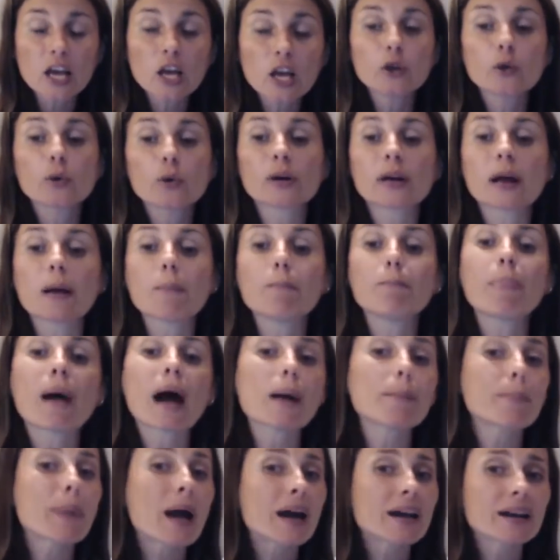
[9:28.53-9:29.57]
you're gonna
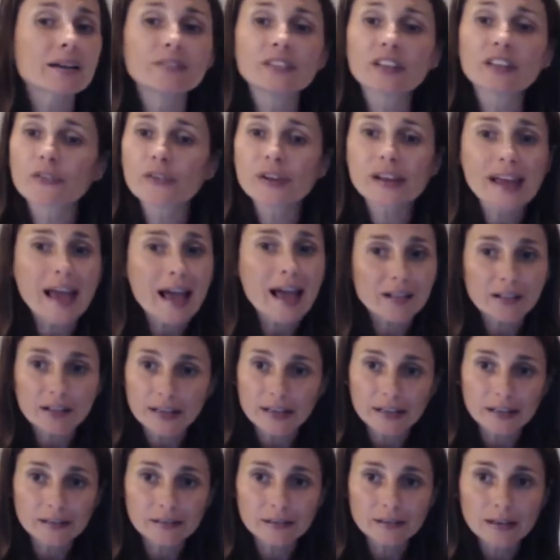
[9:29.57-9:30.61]
pop out of the
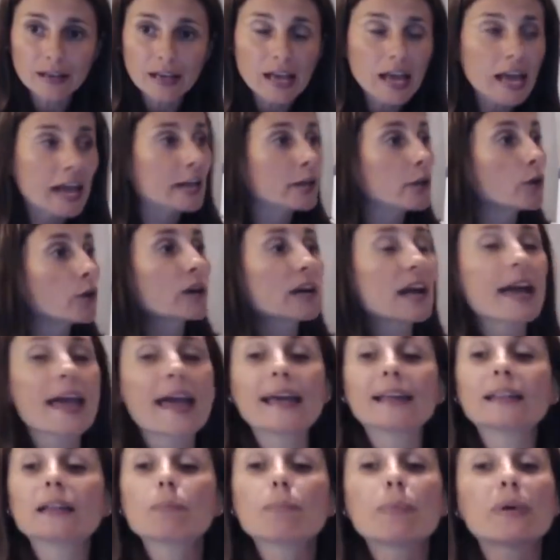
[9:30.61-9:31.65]
reality and you're gonna
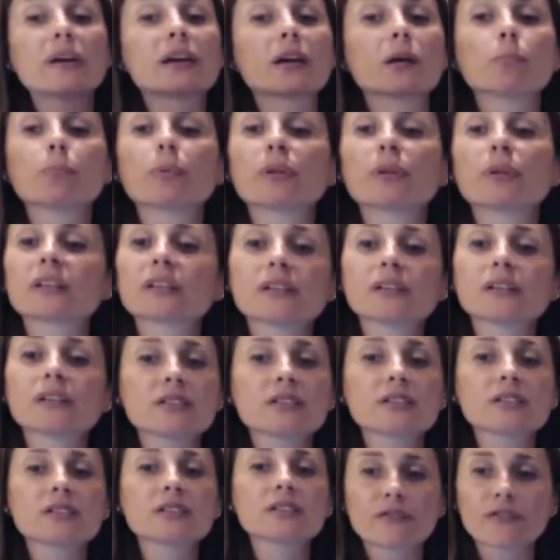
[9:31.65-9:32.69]
end up in completely
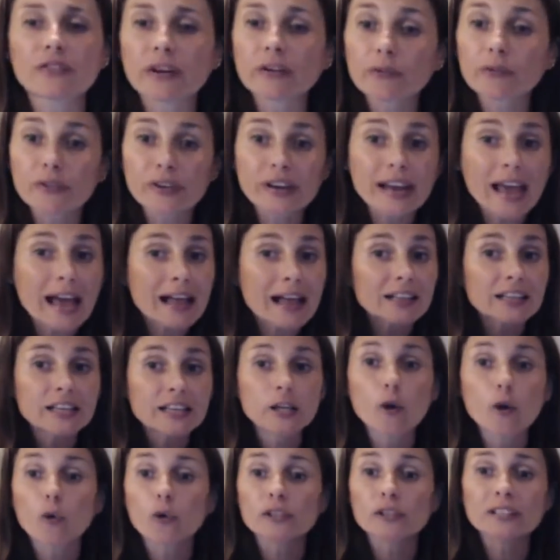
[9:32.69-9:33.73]
different
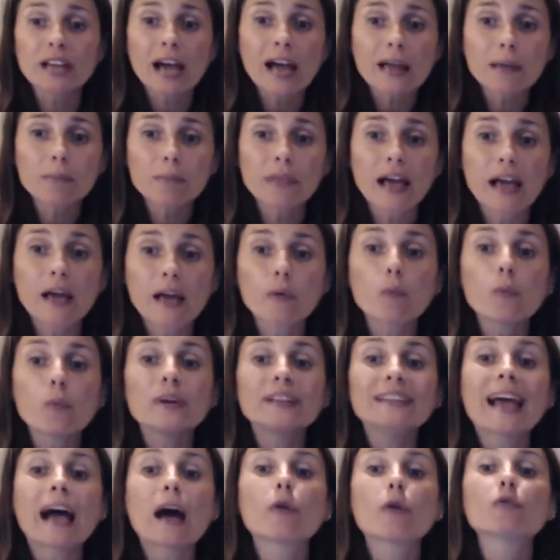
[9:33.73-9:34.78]
reality or timeline
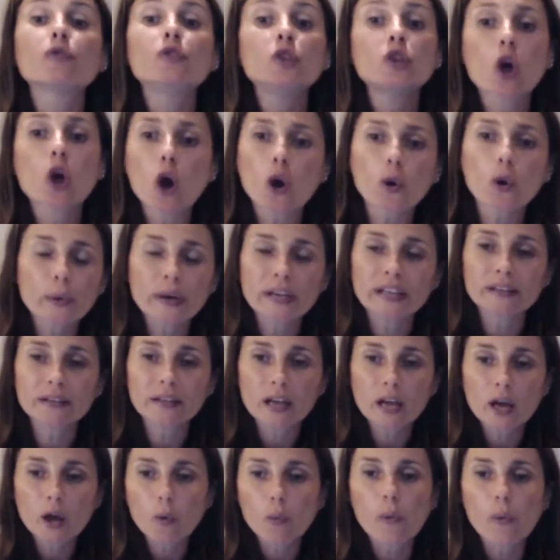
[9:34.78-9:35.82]
without knowing
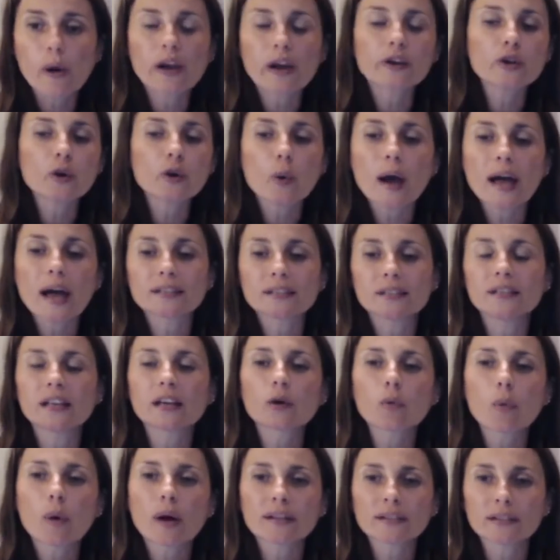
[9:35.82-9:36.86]
where you at in the
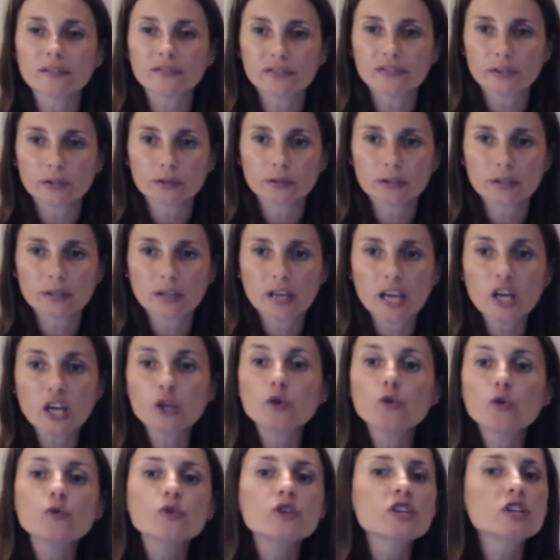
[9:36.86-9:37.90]
quantum field.
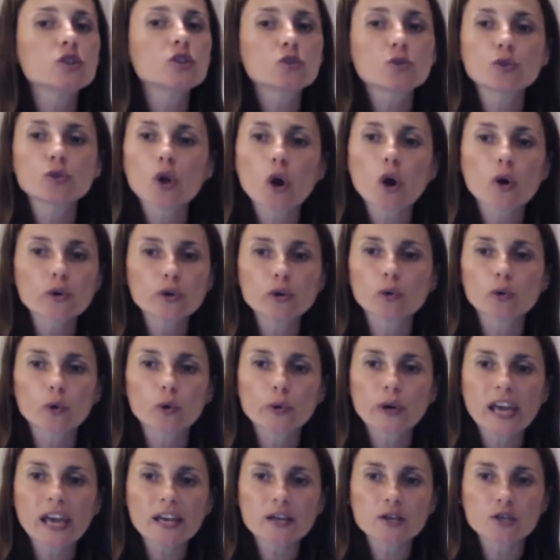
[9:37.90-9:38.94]
You need to know your
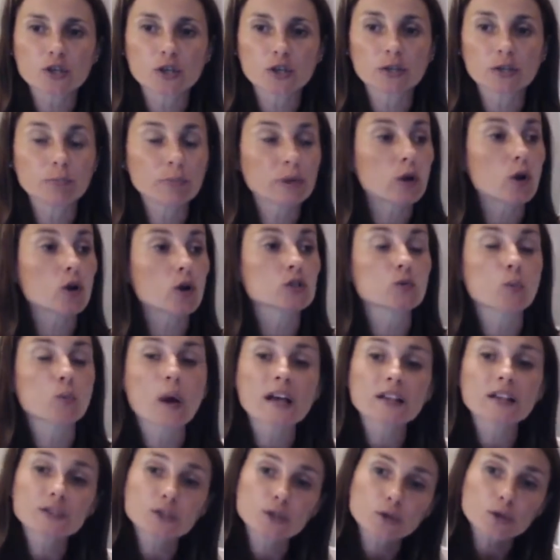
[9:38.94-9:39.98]
location because
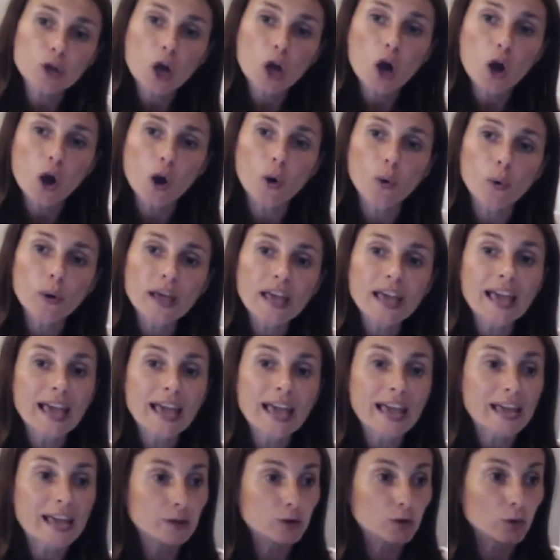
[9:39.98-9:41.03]
once you know
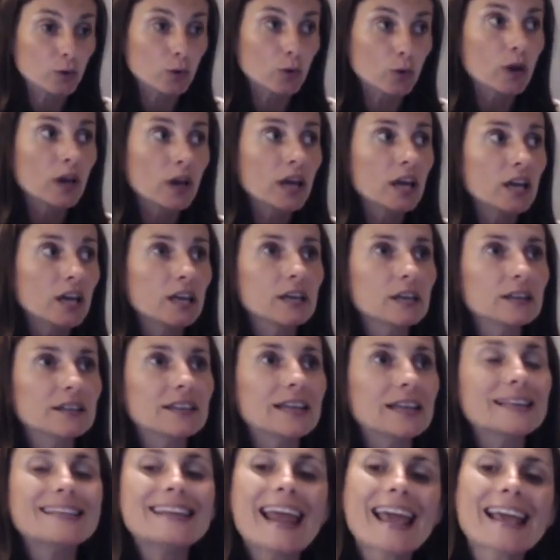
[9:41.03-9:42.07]
and you the
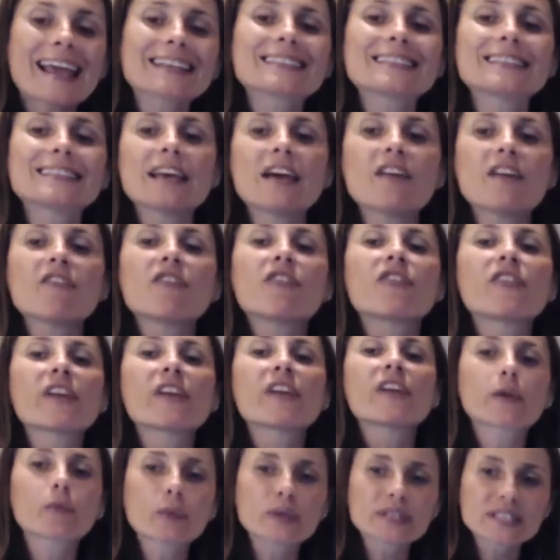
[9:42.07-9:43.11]
next
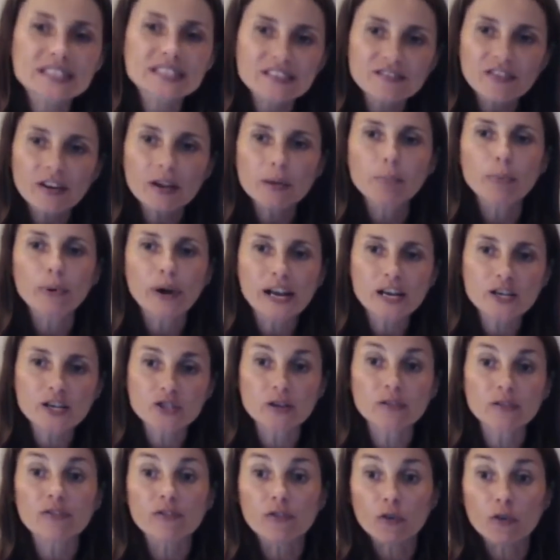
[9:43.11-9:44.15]
frequency
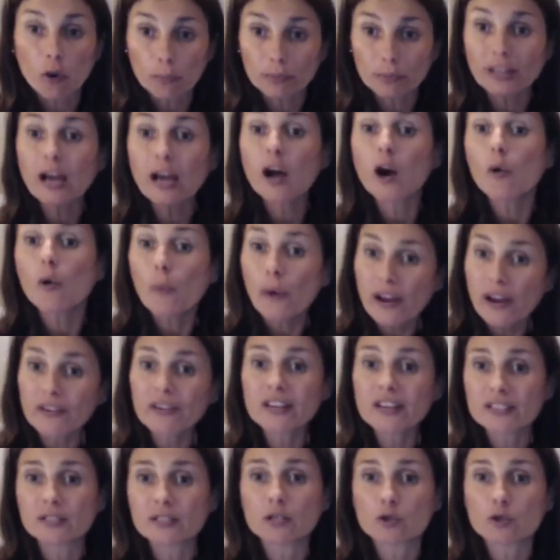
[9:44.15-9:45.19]
vibration from the
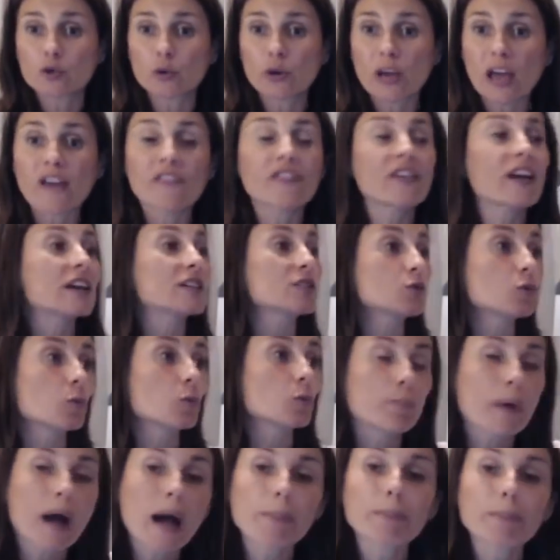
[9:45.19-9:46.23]
awareness that you have has to
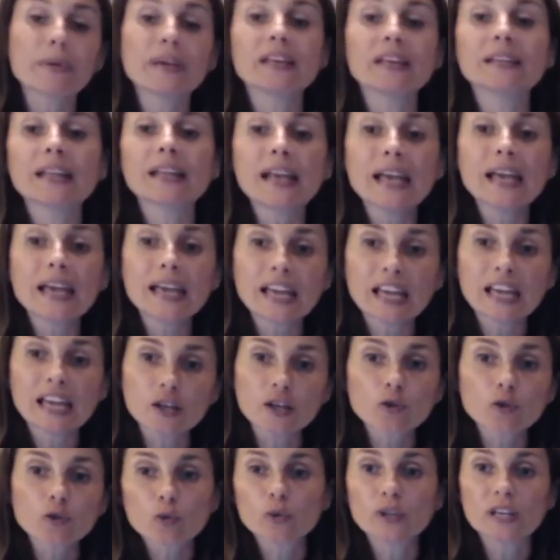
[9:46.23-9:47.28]
pop in
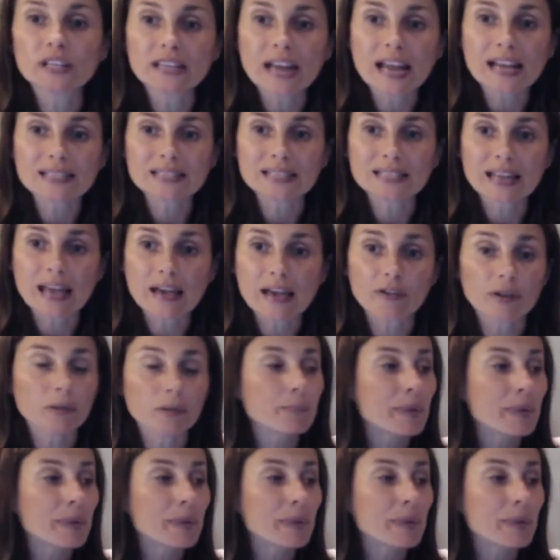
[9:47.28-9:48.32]
into the next level.
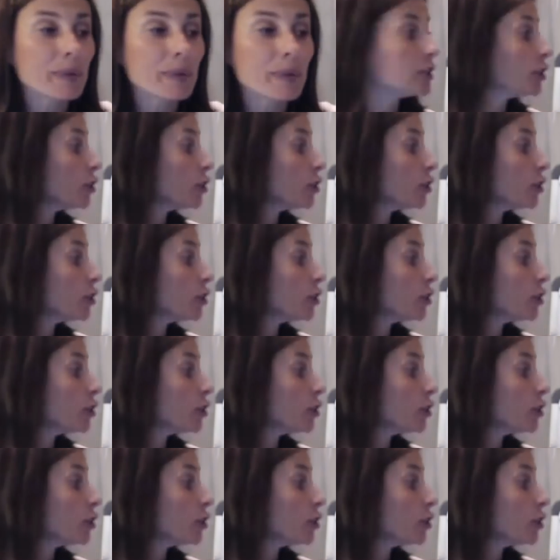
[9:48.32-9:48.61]
Basically,